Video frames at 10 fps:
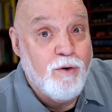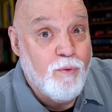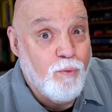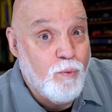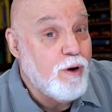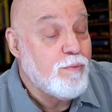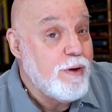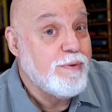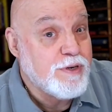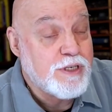what
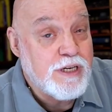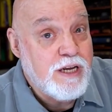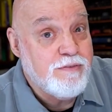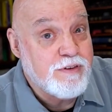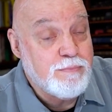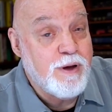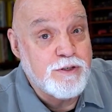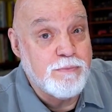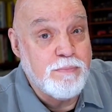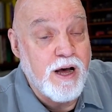we receive is
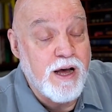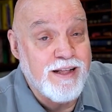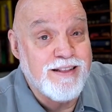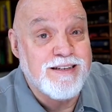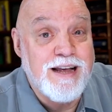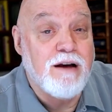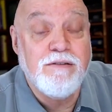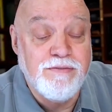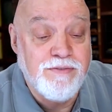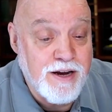measured by the
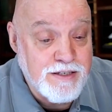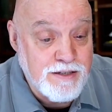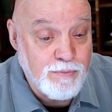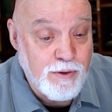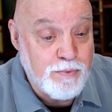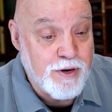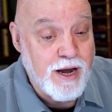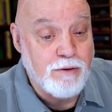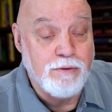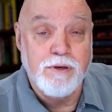sacrifice that we put
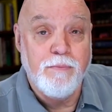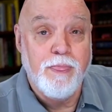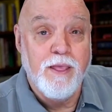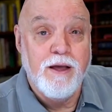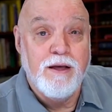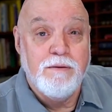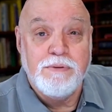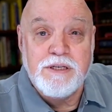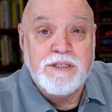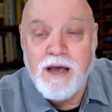out.
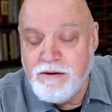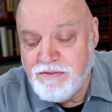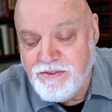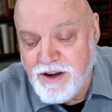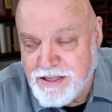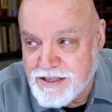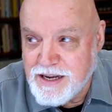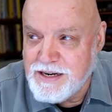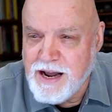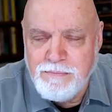But the sacrifice
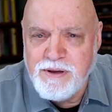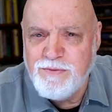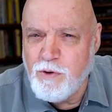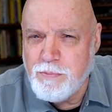cannot be for